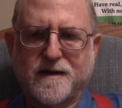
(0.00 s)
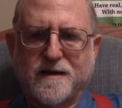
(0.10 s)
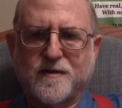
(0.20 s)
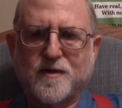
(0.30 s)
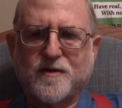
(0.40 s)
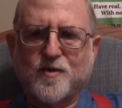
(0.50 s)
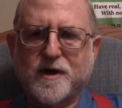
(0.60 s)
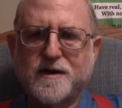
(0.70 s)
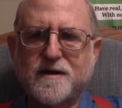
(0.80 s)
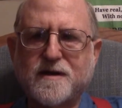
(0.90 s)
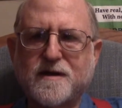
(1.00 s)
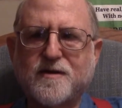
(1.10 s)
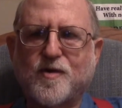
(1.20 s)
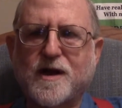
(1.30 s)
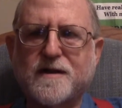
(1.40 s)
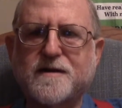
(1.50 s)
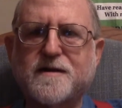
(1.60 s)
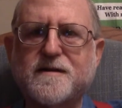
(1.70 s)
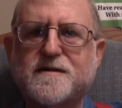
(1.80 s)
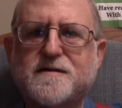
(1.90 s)
the way
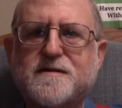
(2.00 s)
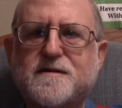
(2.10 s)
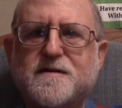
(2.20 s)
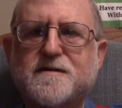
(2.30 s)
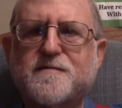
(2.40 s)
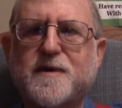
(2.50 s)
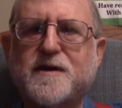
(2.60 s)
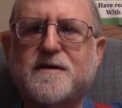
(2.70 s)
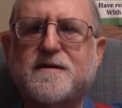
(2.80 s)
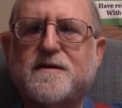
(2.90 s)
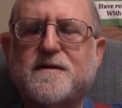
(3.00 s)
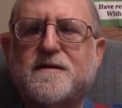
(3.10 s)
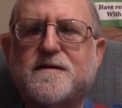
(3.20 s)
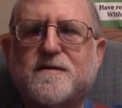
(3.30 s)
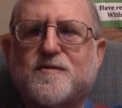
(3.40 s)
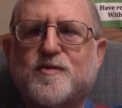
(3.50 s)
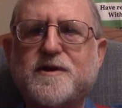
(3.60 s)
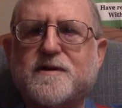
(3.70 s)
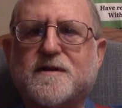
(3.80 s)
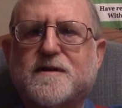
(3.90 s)
equality is made
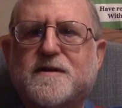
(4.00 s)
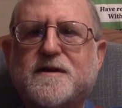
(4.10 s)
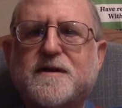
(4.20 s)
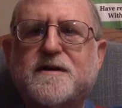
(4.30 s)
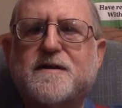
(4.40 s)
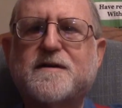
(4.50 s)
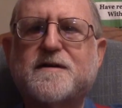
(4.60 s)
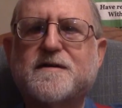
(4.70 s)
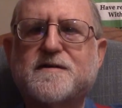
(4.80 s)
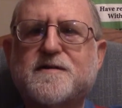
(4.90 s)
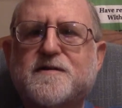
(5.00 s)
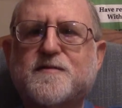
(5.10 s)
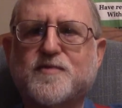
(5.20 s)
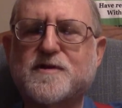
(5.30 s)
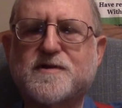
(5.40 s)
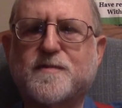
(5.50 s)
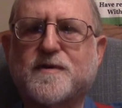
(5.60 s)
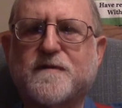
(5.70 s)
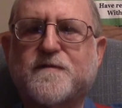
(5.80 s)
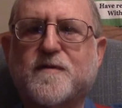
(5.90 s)
real is this
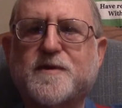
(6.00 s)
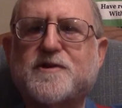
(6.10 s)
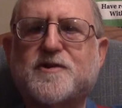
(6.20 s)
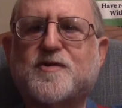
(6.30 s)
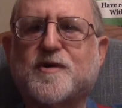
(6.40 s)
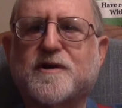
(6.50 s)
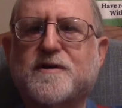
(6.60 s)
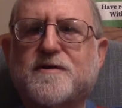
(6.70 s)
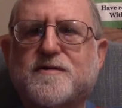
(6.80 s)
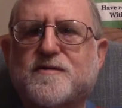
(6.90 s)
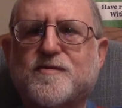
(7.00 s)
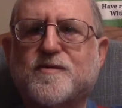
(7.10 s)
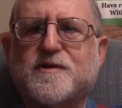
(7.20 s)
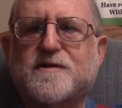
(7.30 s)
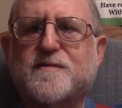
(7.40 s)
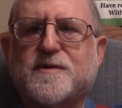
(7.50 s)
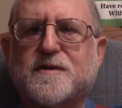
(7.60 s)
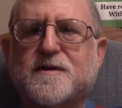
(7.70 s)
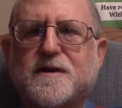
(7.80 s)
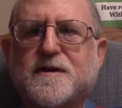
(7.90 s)
principle of from each according to
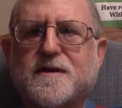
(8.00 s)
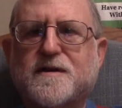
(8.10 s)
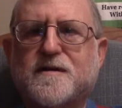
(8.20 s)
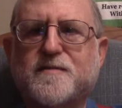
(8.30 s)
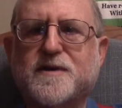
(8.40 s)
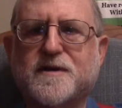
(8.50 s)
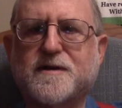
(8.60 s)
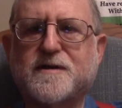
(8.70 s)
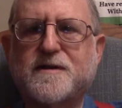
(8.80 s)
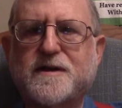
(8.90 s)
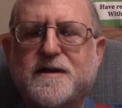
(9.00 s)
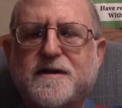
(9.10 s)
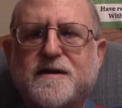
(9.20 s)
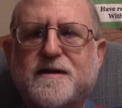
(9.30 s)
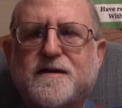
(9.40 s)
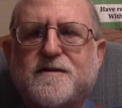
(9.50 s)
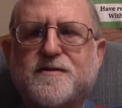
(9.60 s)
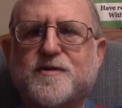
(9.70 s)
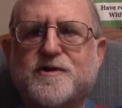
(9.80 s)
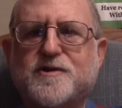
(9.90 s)
reasonable ability,
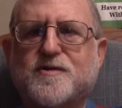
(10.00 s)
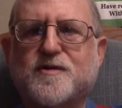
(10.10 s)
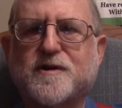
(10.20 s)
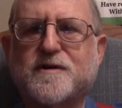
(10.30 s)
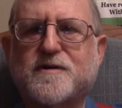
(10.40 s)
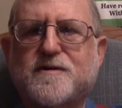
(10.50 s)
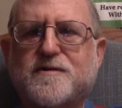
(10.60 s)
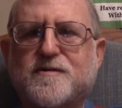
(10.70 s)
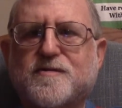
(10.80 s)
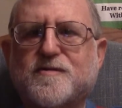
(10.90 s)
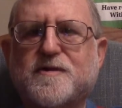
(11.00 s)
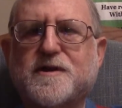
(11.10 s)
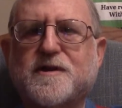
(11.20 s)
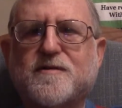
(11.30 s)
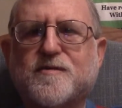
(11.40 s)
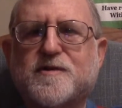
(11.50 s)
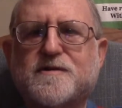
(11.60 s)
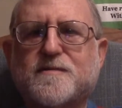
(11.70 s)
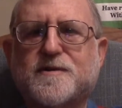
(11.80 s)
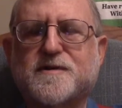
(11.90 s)
to each according to need or
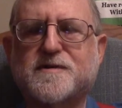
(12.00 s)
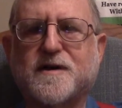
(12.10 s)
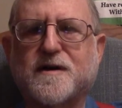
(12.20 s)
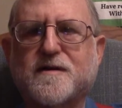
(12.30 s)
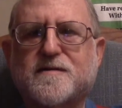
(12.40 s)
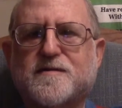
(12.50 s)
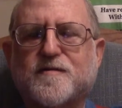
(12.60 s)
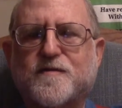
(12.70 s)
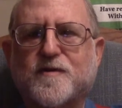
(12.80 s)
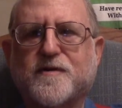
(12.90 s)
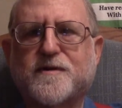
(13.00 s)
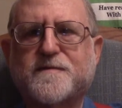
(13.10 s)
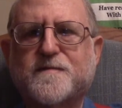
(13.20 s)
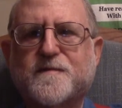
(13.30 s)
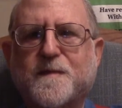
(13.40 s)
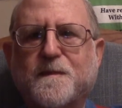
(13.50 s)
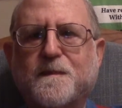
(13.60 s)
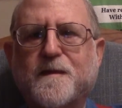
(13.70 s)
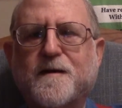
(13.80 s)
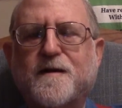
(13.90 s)
reasonable desire, and so forth.
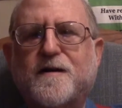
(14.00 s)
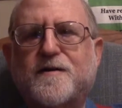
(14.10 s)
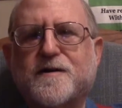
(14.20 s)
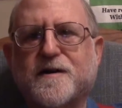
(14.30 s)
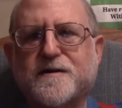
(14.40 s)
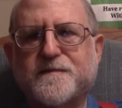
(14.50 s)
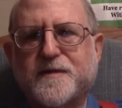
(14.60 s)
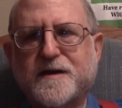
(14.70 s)
Okay,